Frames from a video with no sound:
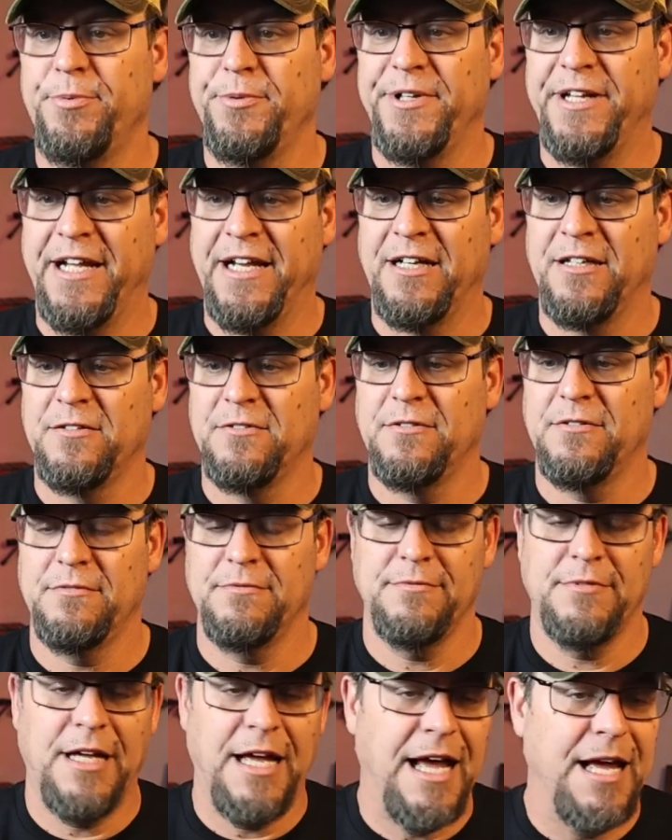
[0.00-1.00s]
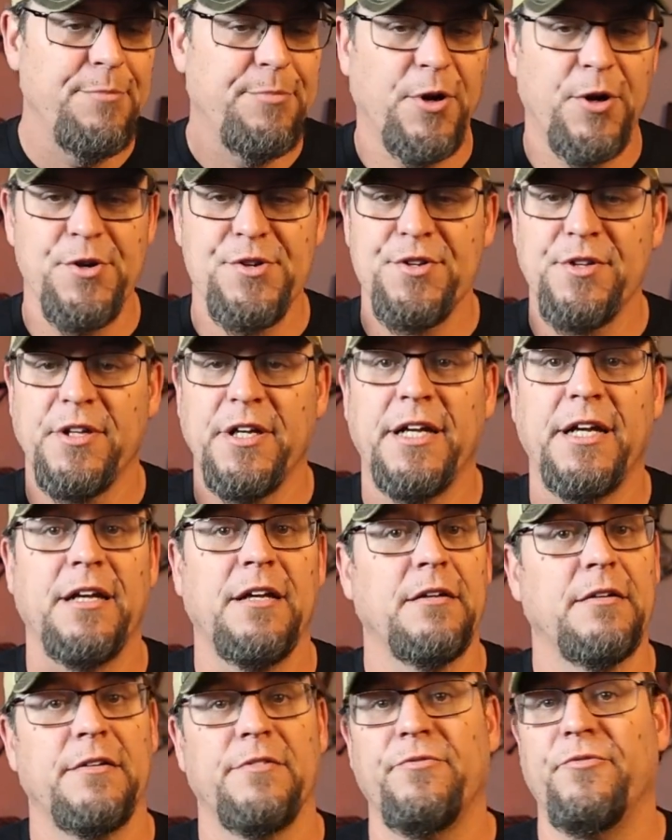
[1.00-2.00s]
Now, I personally,
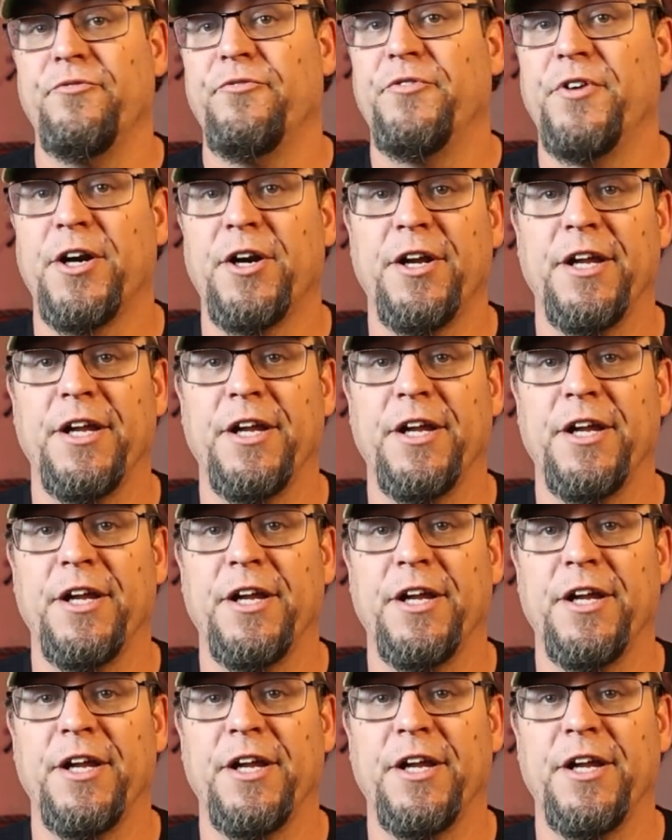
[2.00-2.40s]
very